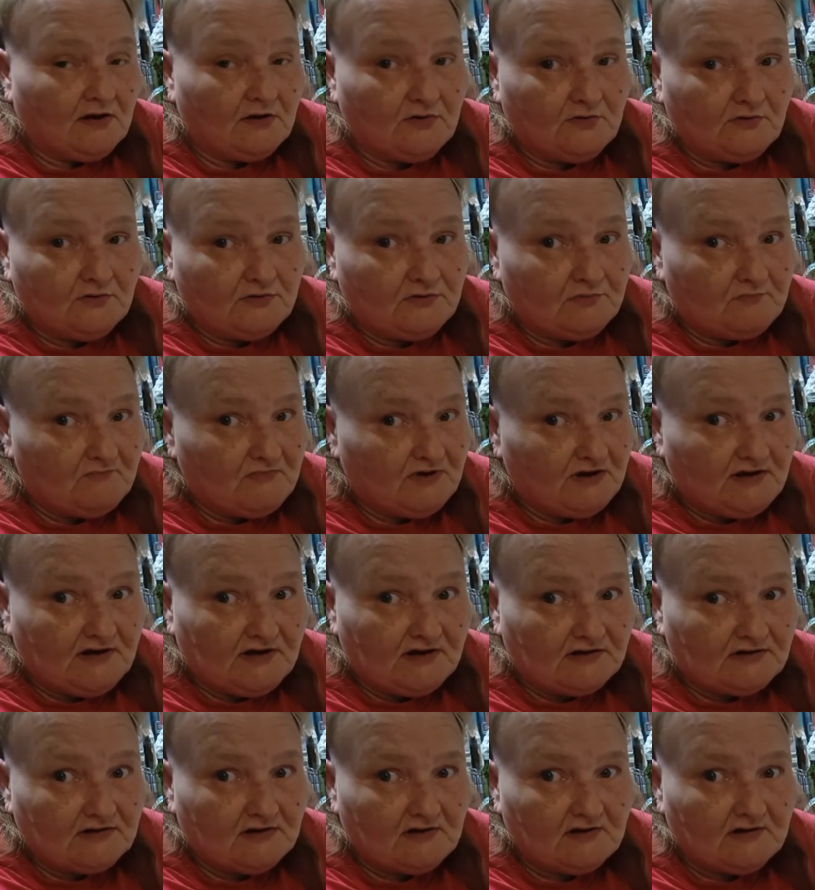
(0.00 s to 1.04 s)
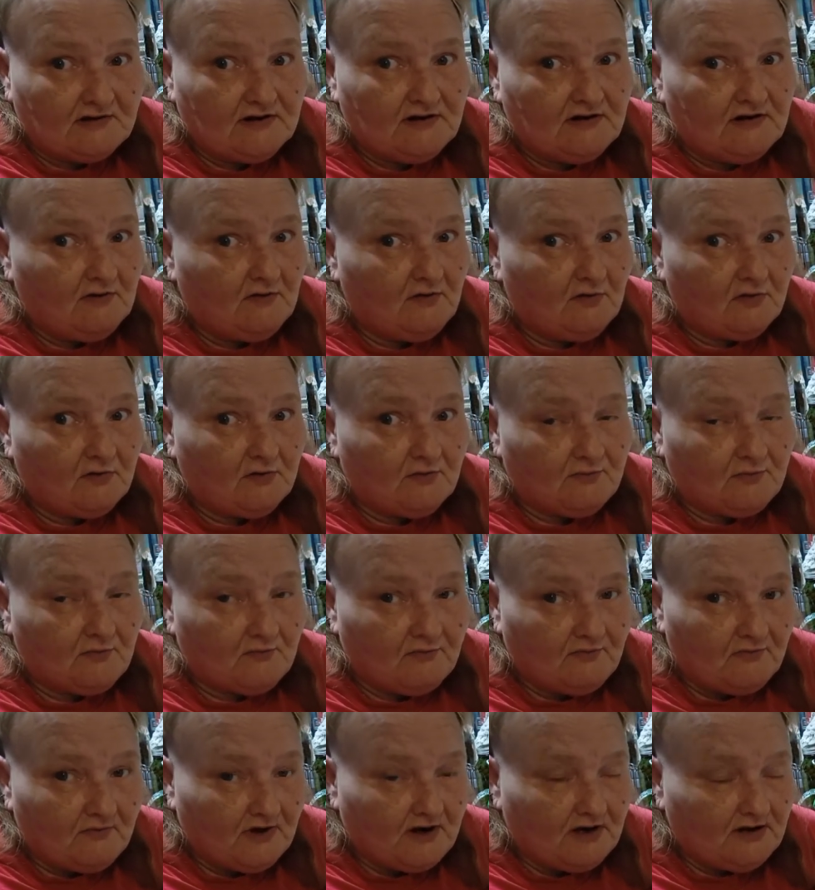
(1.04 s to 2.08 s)
Used medicinally or for
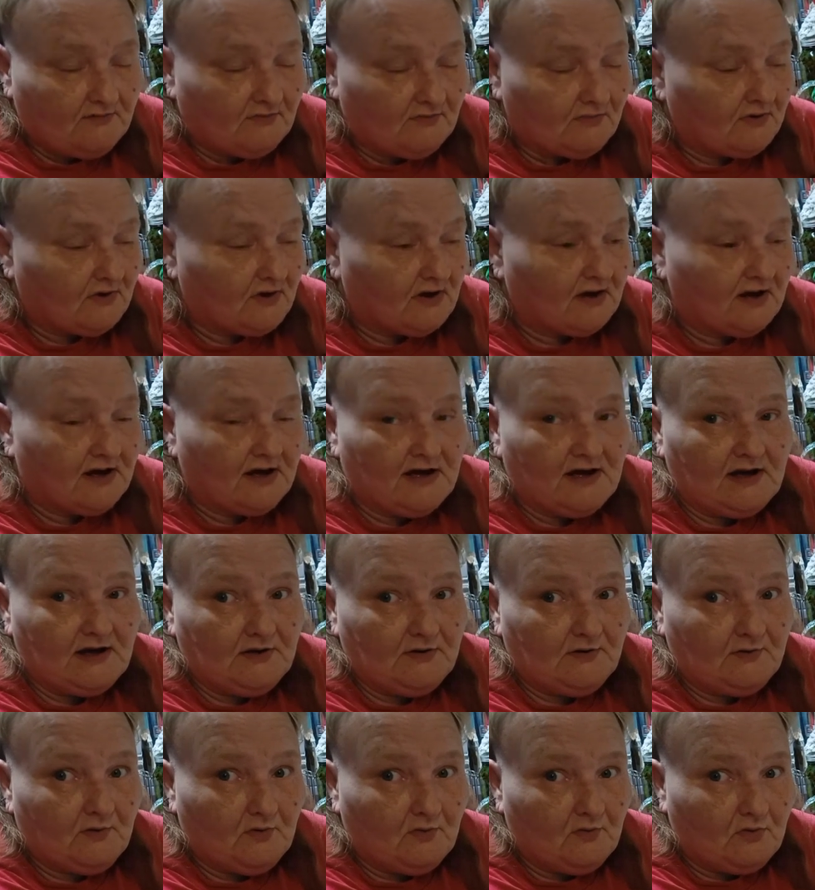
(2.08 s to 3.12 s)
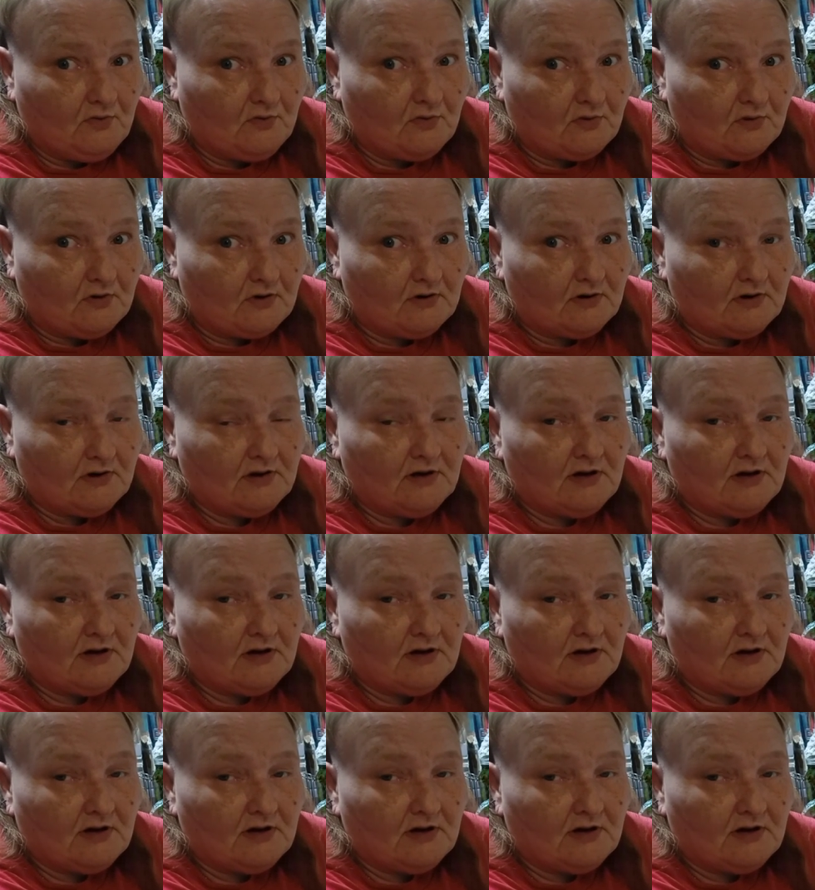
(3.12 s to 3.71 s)
flavoring, either or.